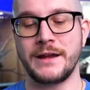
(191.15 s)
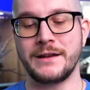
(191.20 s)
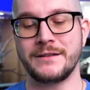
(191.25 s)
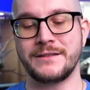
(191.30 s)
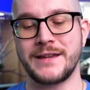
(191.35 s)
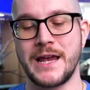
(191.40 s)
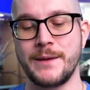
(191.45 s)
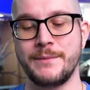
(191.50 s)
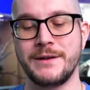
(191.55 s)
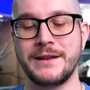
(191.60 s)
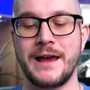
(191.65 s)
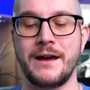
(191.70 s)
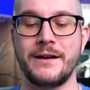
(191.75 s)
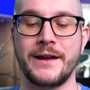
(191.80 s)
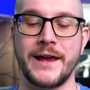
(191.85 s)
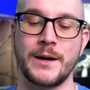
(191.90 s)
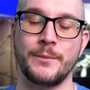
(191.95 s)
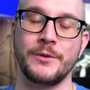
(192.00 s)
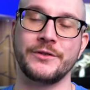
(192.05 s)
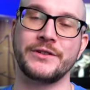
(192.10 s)
and taming down
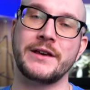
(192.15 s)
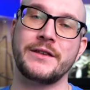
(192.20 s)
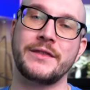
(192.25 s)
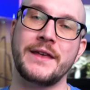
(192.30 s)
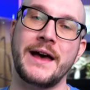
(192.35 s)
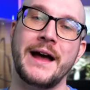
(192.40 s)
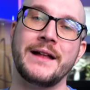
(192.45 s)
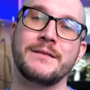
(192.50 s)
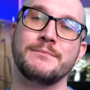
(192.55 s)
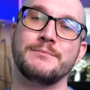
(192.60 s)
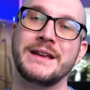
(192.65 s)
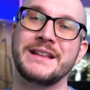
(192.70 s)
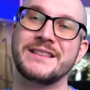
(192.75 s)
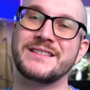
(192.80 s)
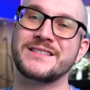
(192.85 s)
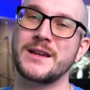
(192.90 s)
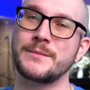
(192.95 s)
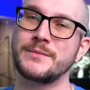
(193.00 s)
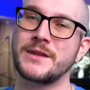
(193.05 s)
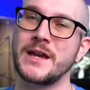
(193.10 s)
animals like that
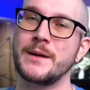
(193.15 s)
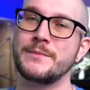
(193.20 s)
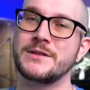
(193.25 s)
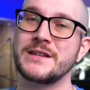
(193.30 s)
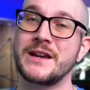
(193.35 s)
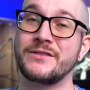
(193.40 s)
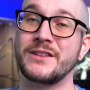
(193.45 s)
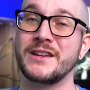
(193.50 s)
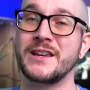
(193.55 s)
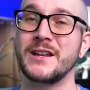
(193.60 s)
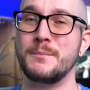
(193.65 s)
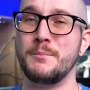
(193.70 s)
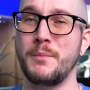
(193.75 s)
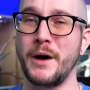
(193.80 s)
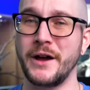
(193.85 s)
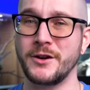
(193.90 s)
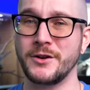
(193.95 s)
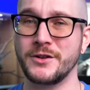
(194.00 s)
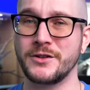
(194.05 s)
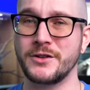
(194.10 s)
means sometimes you have to get a
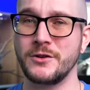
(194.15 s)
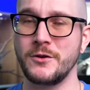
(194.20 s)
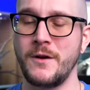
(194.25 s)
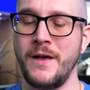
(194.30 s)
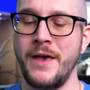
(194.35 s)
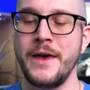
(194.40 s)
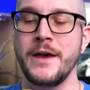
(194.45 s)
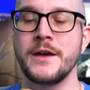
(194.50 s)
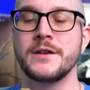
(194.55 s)
bite or two.